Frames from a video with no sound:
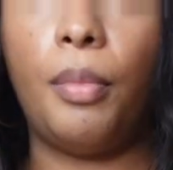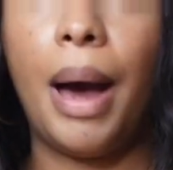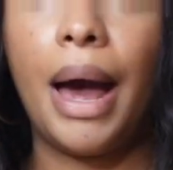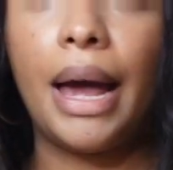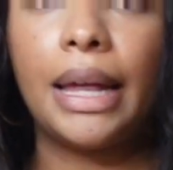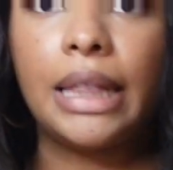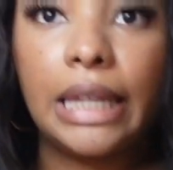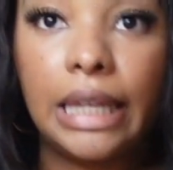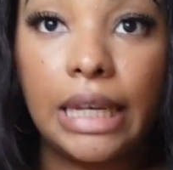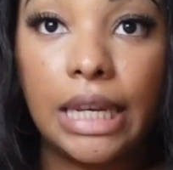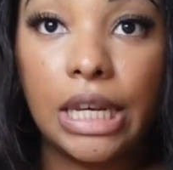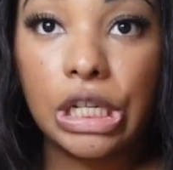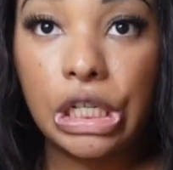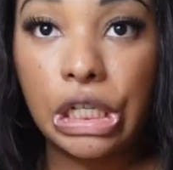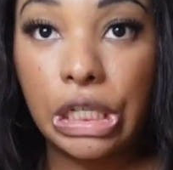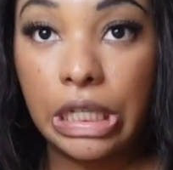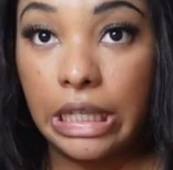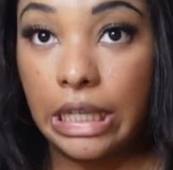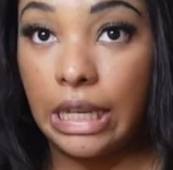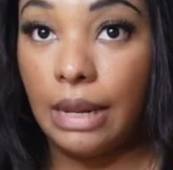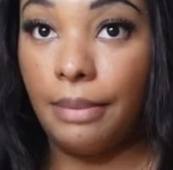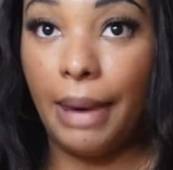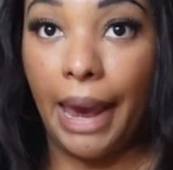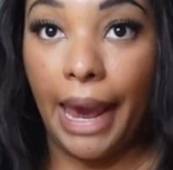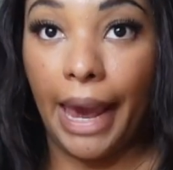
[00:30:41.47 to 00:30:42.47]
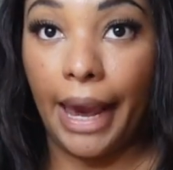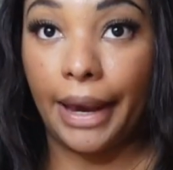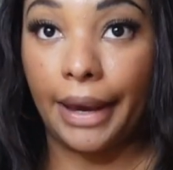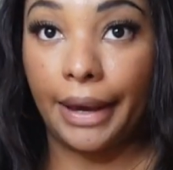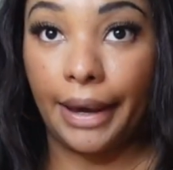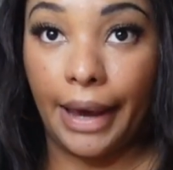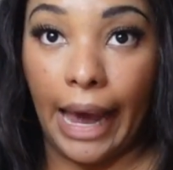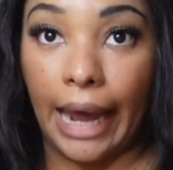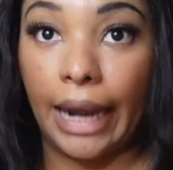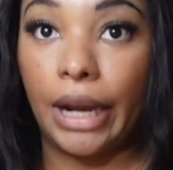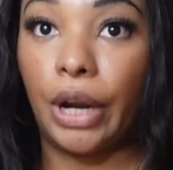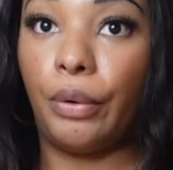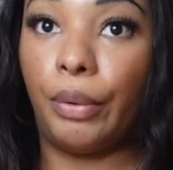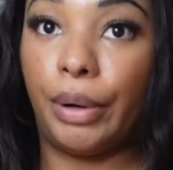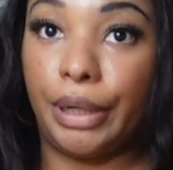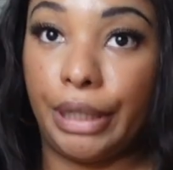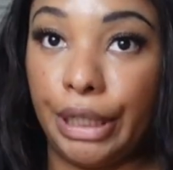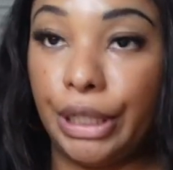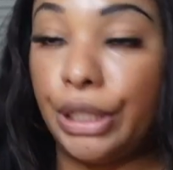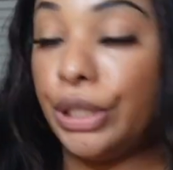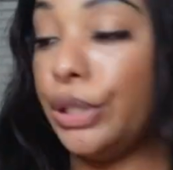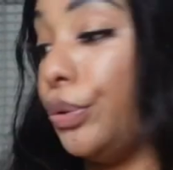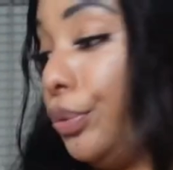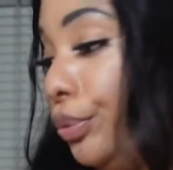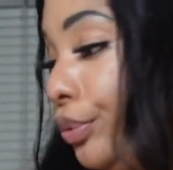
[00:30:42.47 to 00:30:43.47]
mind the dishes in the back. I know I
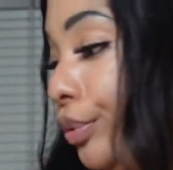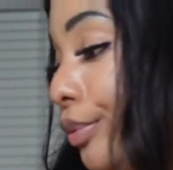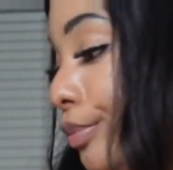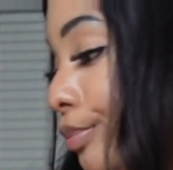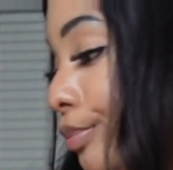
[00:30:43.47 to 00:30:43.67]
need to do